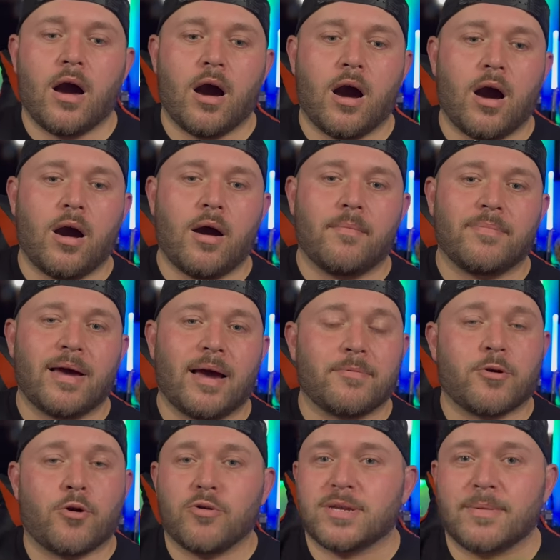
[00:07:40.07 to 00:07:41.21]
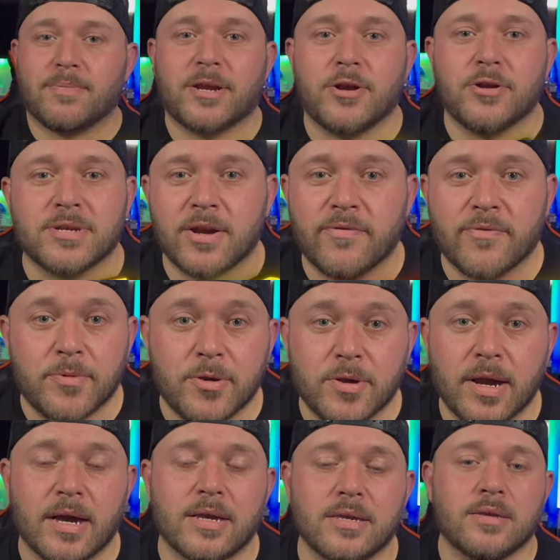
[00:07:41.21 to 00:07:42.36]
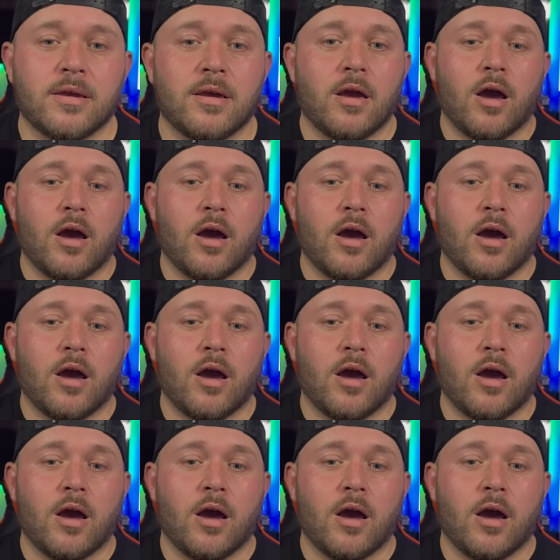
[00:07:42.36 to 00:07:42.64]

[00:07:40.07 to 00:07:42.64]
Of course, I'm curious to hear from you guys.